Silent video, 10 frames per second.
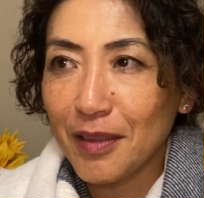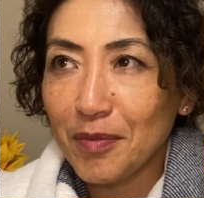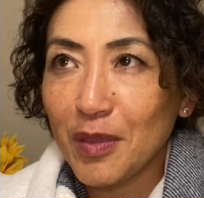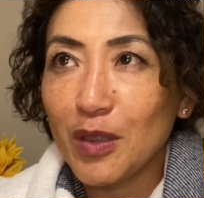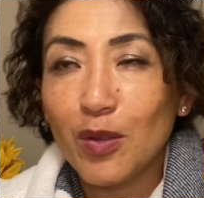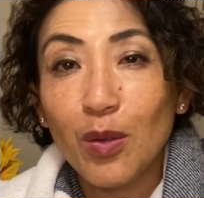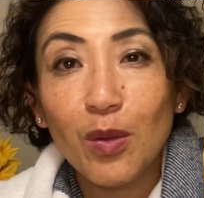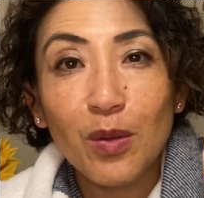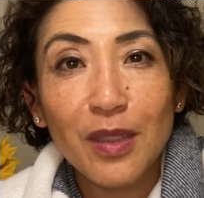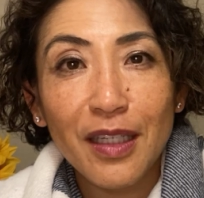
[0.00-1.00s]
being
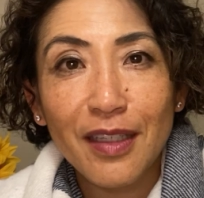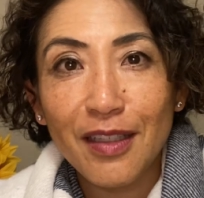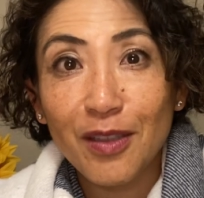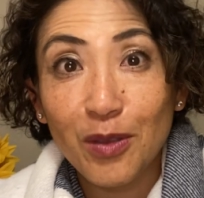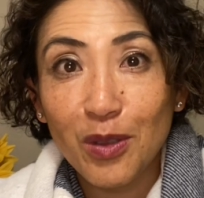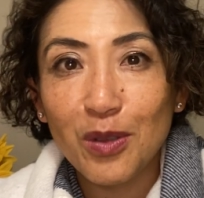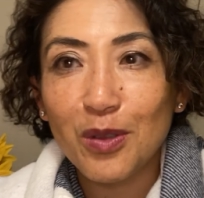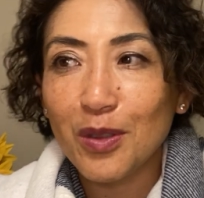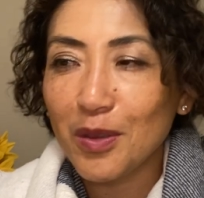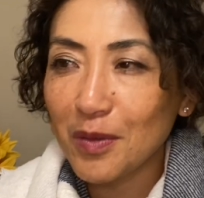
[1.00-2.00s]
told like, you're
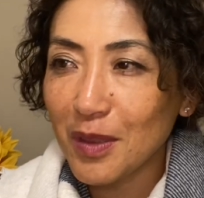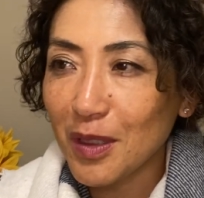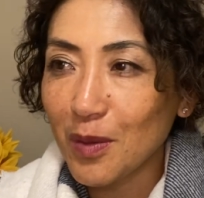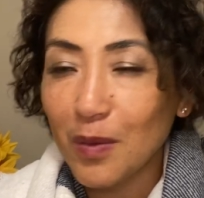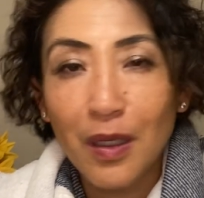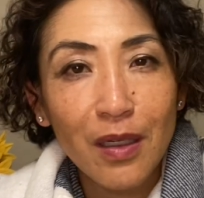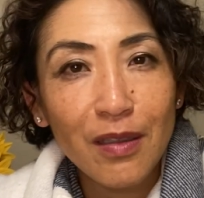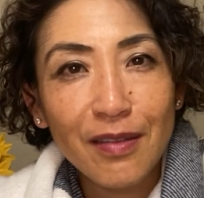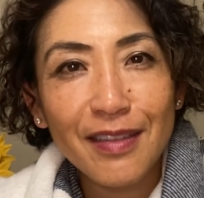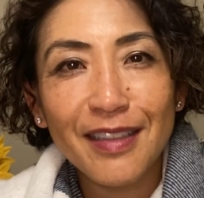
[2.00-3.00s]
doing really
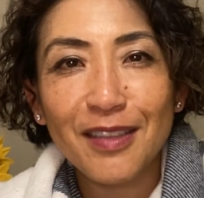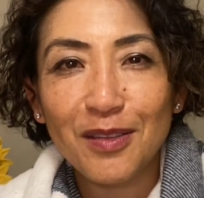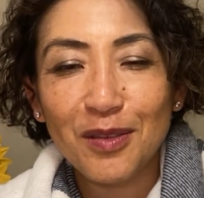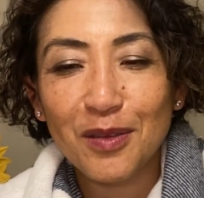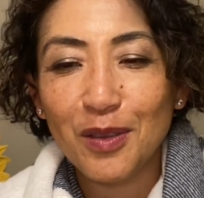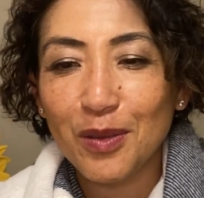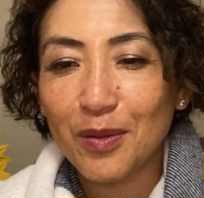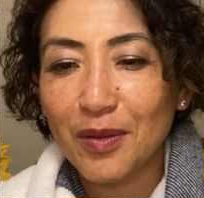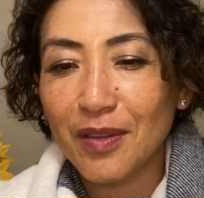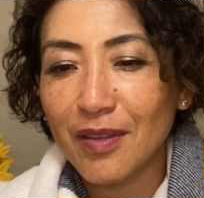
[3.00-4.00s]
well,
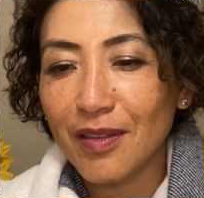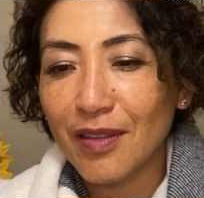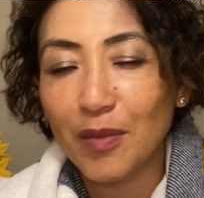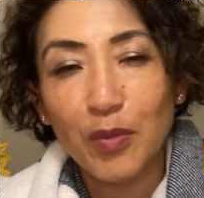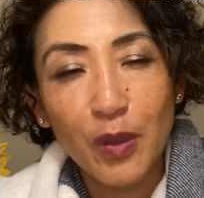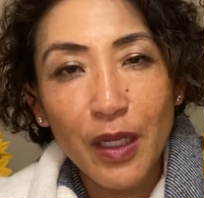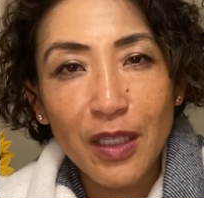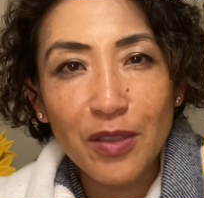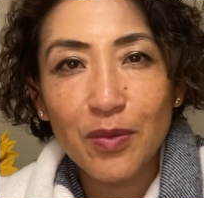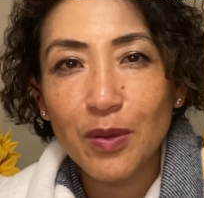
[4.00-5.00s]
they
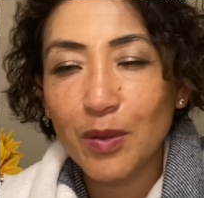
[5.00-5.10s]
praise for the